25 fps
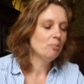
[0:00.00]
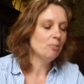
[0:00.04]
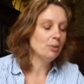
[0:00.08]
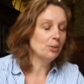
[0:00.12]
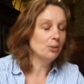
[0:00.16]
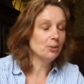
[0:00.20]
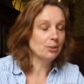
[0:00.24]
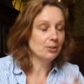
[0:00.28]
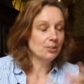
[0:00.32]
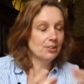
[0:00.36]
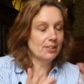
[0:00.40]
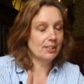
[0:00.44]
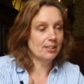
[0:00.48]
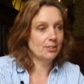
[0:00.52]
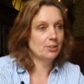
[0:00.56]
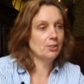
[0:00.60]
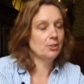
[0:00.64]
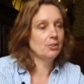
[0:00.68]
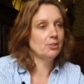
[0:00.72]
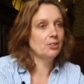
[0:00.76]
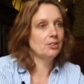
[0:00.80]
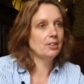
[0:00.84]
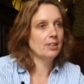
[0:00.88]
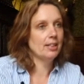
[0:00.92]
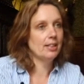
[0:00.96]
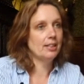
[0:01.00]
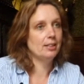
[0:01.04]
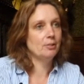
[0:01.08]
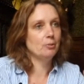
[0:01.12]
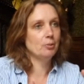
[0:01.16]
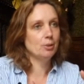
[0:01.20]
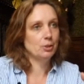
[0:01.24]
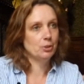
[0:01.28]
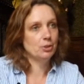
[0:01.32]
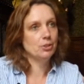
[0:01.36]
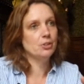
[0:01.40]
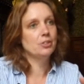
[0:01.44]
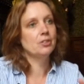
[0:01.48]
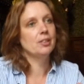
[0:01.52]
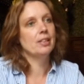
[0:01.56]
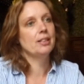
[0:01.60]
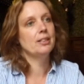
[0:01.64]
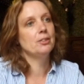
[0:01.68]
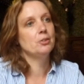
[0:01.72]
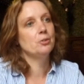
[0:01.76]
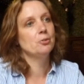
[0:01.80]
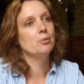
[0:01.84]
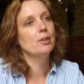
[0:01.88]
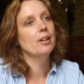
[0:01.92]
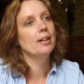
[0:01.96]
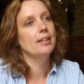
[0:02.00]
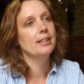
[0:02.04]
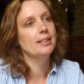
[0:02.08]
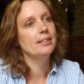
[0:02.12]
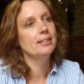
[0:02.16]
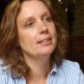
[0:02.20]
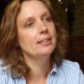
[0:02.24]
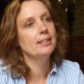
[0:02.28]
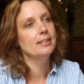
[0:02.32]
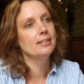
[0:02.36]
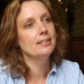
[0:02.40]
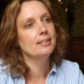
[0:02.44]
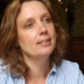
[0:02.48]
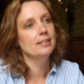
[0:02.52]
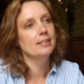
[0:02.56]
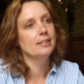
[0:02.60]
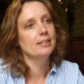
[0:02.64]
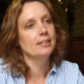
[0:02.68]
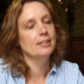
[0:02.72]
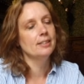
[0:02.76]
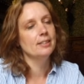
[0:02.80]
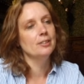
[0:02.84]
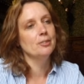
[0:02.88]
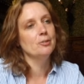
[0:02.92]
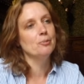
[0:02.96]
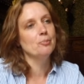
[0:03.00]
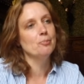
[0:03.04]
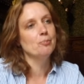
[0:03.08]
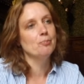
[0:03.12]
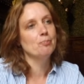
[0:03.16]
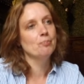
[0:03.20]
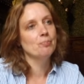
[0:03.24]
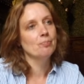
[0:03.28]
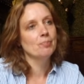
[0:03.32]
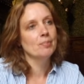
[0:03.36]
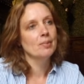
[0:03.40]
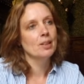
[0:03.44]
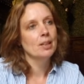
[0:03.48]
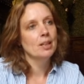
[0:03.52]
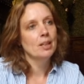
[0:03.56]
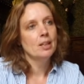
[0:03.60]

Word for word: Because as you say, what you say is right, that um,